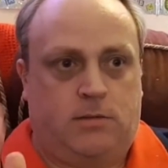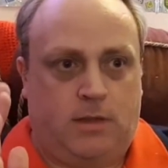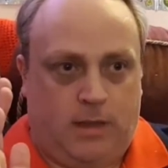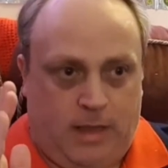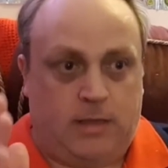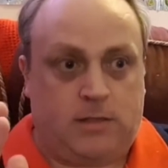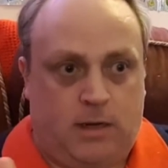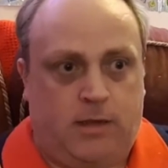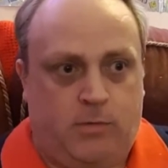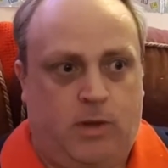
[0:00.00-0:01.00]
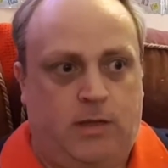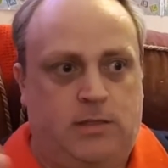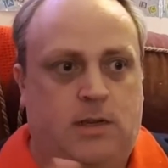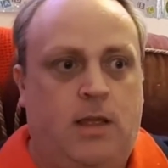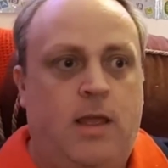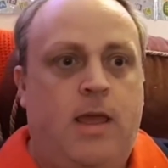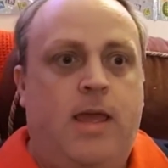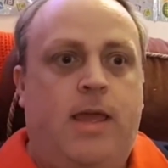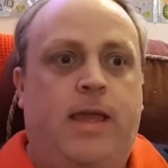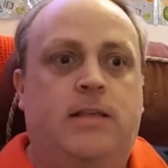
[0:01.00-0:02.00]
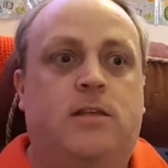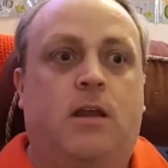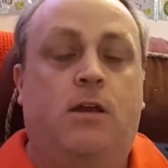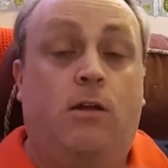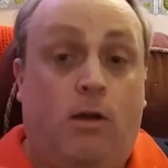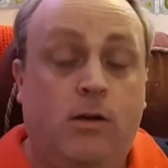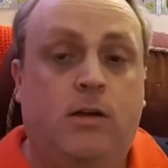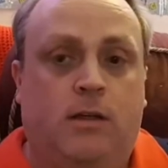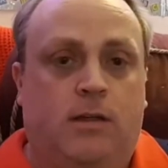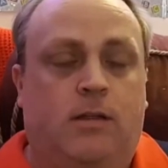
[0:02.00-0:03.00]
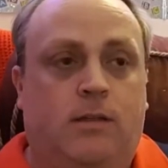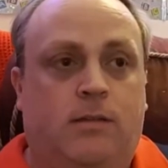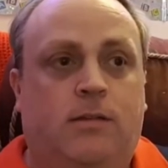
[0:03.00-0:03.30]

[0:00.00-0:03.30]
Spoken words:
that is laid waste is longer